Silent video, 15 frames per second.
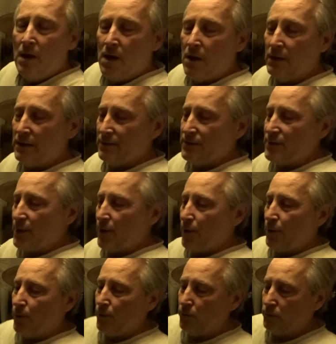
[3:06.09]
Alright,
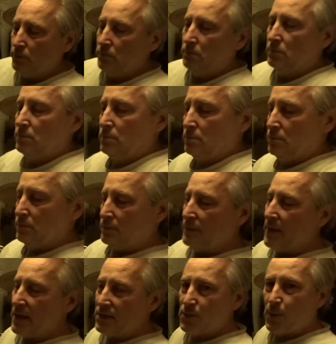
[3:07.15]
so
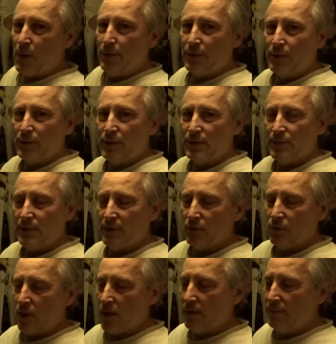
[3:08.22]
that's probably going to be a
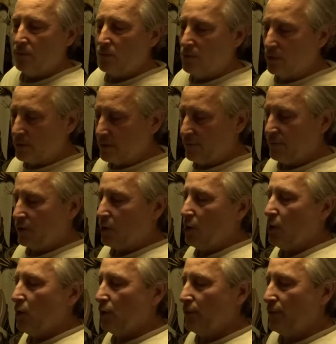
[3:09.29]
lot more
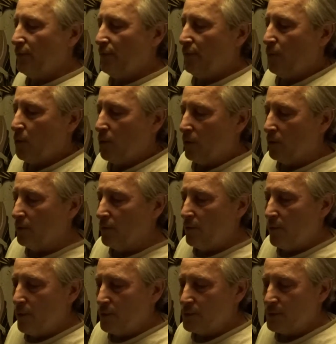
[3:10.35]
difficult for
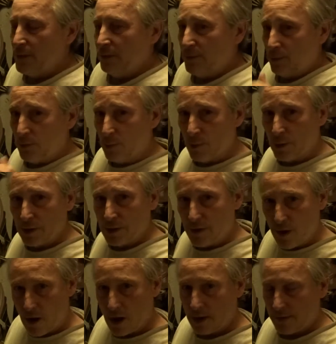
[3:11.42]
those people who are
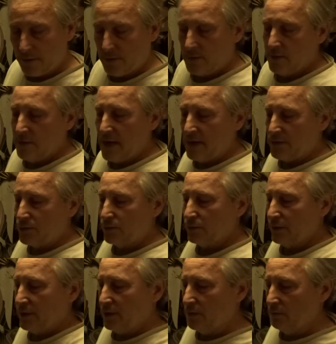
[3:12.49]
not
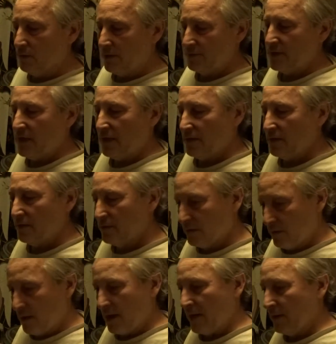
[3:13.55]
naturally left-handed.
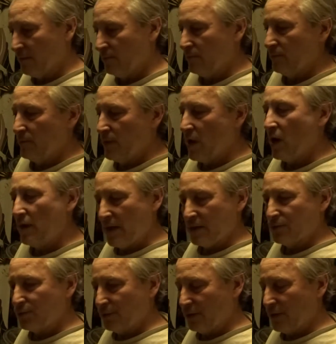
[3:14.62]
I am not
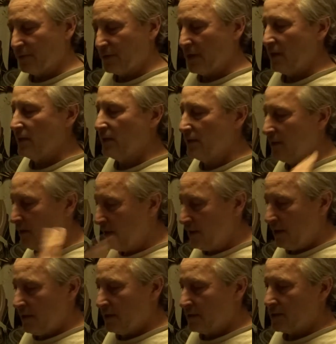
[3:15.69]
naturally left-handed,
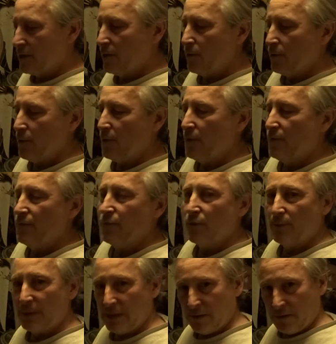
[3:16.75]
so for
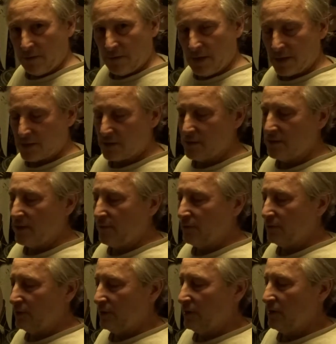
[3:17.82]
me that's
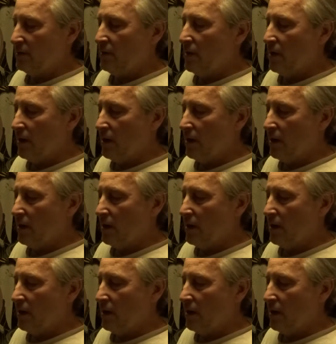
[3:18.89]
definitely